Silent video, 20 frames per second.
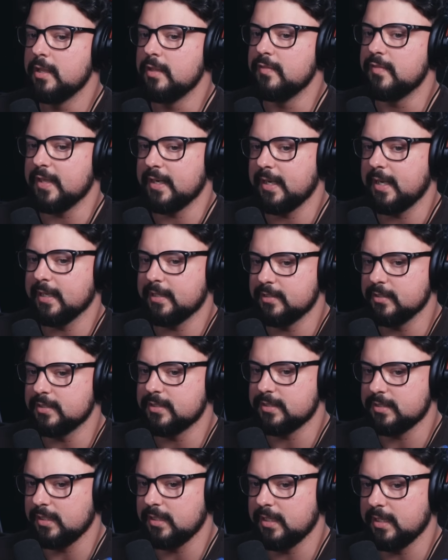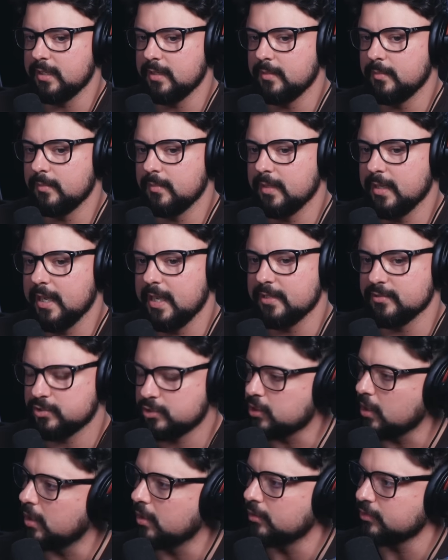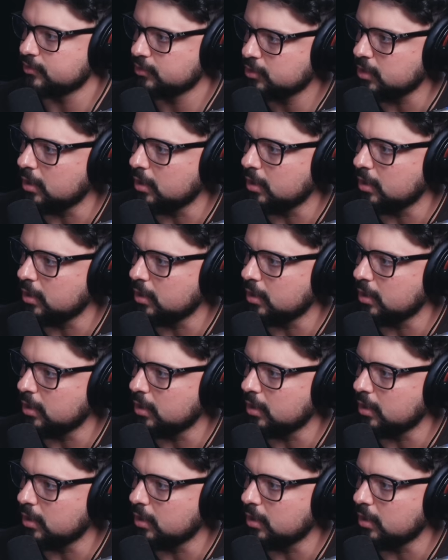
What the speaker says: than I could see him as Charles.